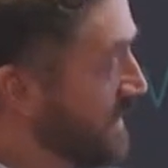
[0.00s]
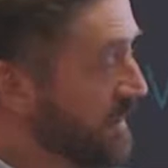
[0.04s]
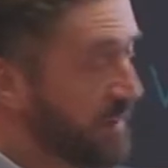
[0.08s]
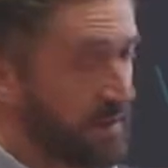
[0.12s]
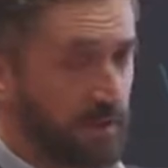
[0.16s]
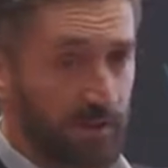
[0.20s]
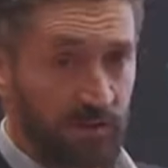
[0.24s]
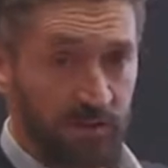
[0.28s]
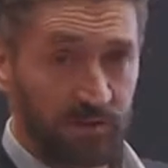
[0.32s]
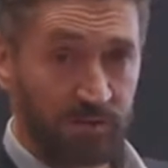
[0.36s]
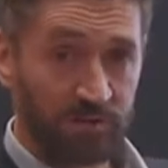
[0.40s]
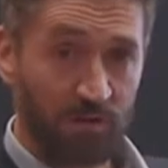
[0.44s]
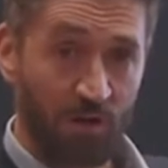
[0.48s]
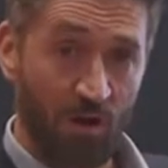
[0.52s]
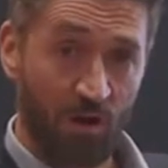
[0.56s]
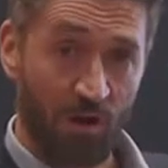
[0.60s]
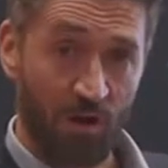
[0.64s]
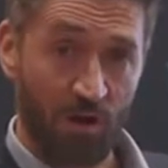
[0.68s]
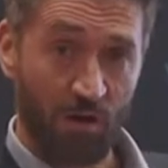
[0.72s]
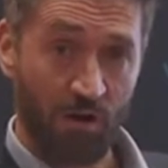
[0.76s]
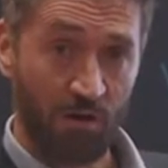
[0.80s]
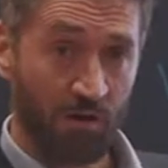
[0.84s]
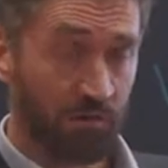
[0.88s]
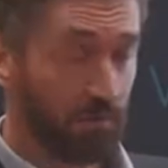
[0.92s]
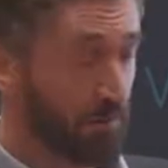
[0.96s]
These
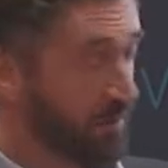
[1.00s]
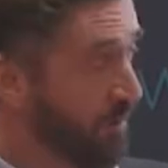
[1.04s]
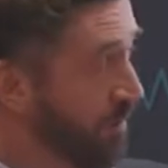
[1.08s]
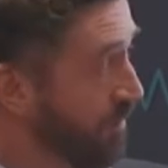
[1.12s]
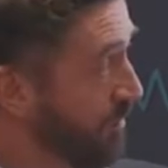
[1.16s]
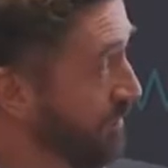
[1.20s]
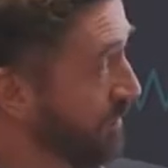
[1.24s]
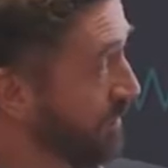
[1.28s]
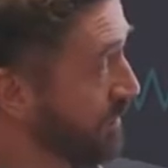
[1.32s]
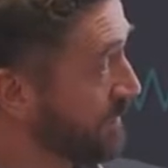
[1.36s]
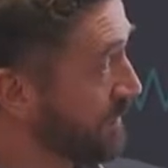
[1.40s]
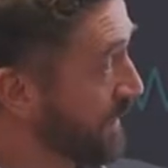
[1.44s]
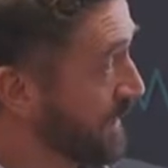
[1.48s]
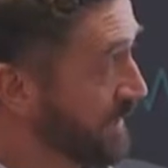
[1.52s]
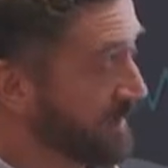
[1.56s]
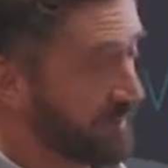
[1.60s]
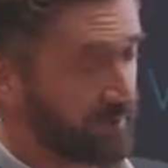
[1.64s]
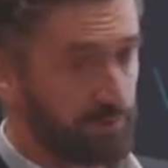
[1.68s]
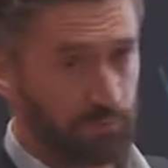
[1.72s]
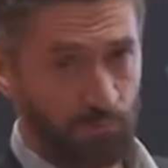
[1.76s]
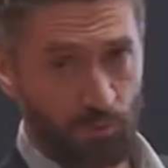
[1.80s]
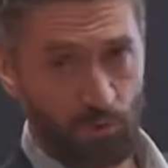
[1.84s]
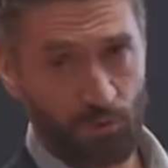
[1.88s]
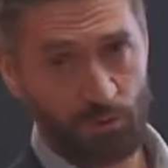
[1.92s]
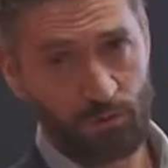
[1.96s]
are all like
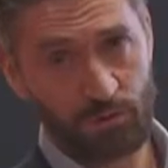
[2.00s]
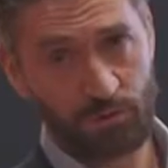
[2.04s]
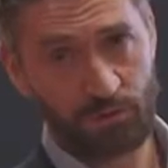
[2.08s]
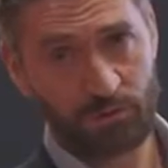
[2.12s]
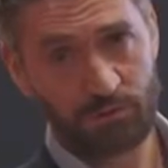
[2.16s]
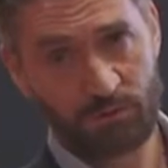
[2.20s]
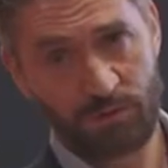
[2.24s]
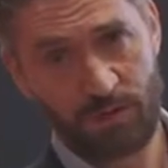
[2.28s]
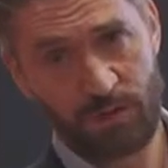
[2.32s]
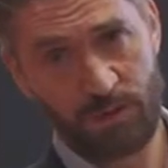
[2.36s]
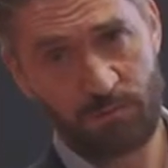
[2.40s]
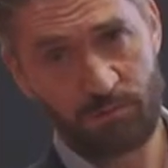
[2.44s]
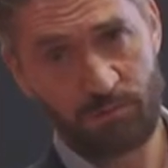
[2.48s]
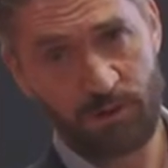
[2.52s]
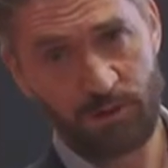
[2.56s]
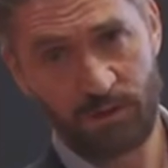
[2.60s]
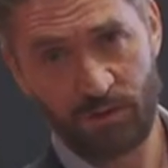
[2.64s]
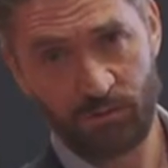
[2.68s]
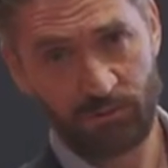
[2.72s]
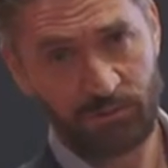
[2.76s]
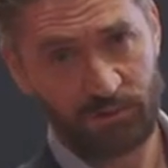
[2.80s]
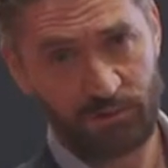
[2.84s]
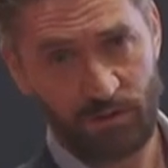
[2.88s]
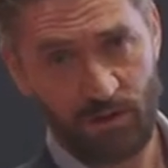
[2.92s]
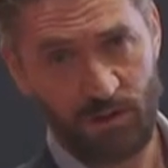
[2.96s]
small and
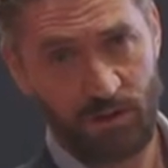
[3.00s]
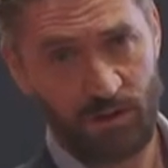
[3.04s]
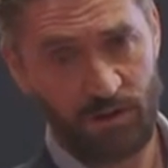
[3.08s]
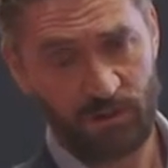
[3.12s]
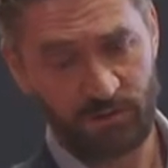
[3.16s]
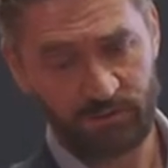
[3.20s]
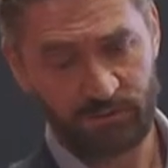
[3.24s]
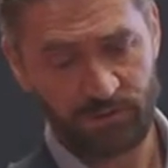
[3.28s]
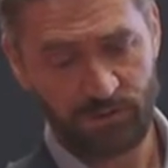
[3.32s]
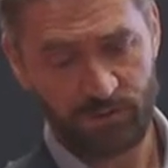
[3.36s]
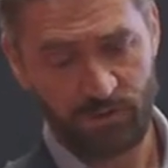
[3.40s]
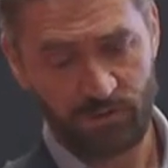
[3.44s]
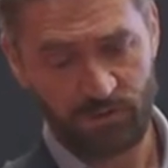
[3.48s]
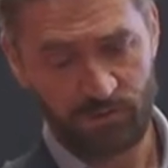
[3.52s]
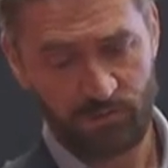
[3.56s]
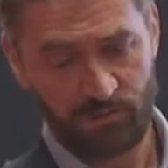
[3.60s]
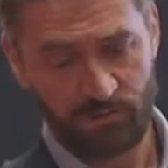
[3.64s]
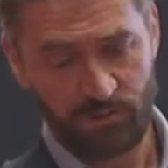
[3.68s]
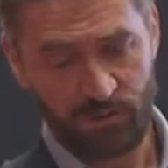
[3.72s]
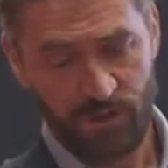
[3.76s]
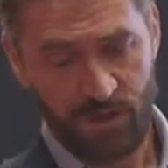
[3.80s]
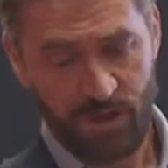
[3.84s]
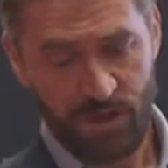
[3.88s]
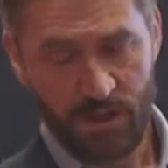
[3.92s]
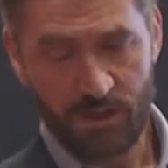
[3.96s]
medium-sized, you know,
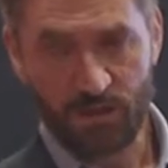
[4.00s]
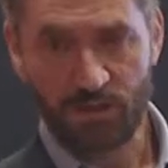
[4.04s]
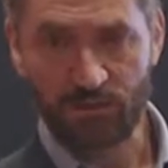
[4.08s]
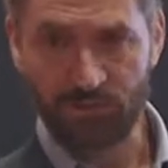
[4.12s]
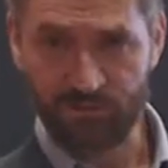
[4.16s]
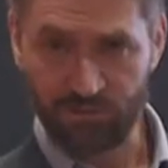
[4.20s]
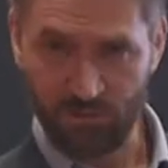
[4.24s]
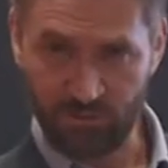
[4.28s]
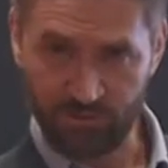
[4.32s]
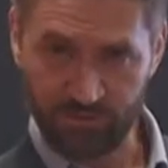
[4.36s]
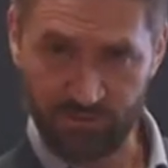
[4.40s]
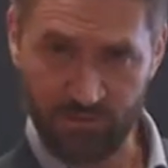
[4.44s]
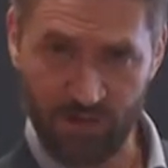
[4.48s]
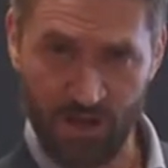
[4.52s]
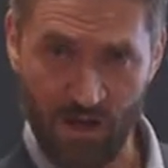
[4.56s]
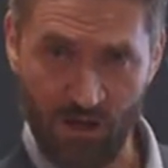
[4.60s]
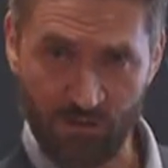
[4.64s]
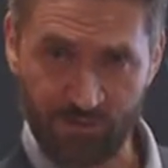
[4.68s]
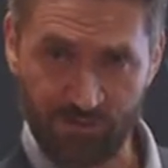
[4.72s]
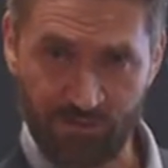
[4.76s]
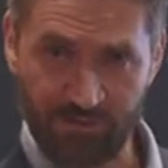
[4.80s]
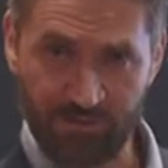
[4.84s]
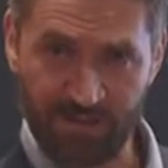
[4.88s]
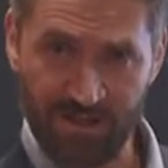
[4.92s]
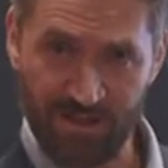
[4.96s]
consulting
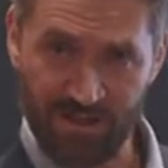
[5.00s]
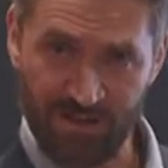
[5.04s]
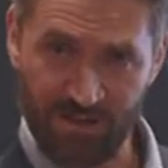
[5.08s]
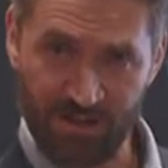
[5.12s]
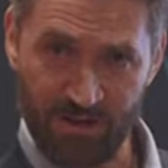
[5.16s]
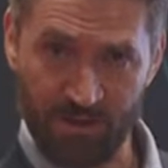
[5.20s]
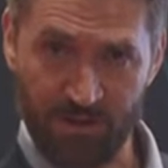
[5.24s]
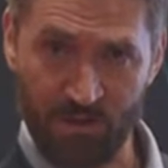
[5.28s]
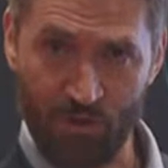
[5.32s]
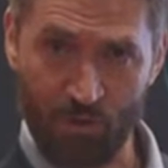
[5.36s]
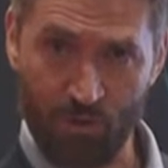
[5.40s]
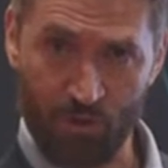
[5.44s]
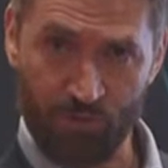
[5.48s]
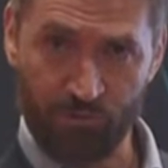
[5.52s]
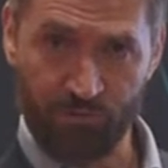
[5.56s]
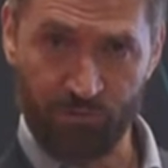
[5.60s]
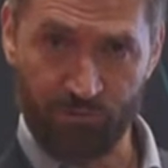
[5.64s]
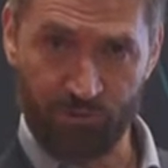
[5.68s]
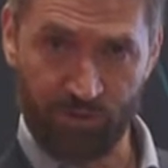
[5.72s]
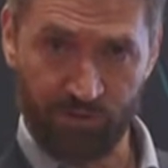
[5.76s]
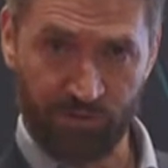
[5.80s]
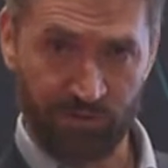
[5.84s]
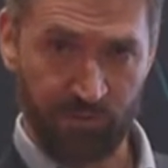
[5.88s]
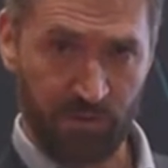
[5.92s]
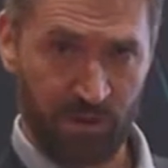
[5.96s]
houses in the orphan
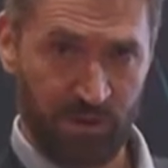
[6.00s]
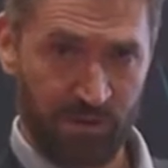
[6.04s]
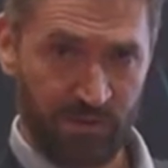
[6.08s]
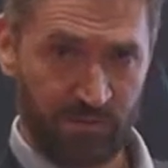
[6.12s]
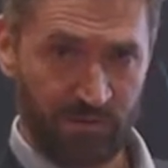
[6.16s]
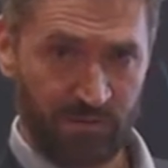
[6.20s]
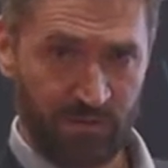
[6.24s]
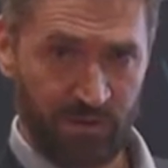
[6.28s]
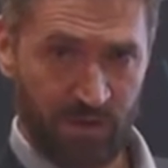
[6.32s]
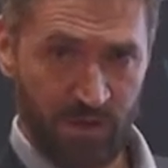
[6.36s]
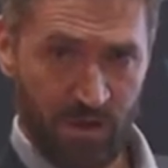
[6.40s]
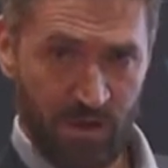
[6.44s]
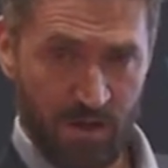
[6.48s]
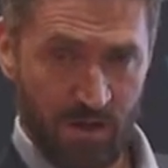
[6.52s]
drug space.